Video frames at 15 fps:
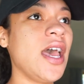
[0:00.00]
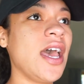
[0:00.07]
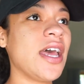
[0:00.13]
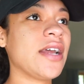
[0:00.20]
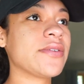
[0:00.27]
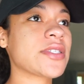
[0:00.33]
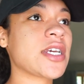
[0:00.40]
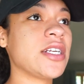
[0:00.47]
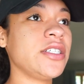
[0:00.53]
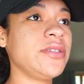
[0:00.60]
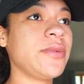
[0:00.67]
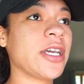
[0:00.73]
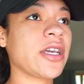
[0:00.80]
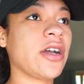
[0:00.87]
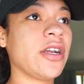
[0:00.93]
and I was gonna do
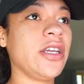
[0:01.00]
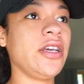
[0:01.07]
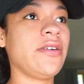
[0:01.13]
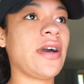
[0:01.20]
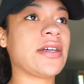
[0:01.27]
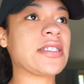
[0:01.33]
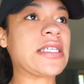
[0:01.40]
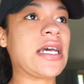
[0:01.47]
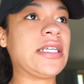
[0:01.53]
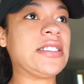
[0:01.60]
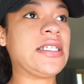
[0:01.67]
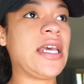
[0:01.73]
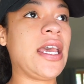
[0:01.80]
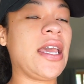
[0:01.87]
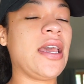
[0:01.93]
my cardio outside
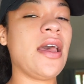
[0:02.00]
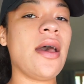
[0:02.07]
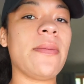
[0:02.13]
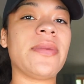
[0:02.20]
today,